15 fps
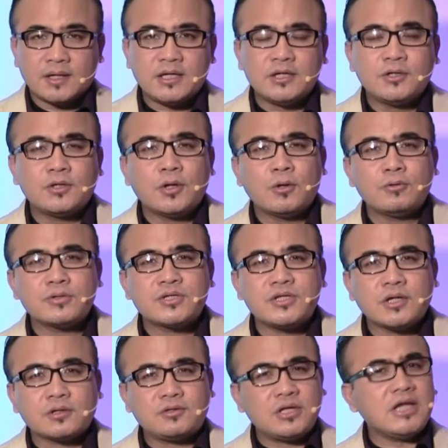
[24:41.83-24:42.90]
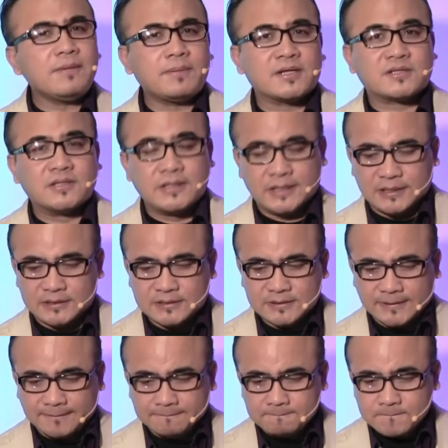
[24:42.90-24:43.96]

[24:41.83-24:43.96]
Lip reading: He knows your deepest needs.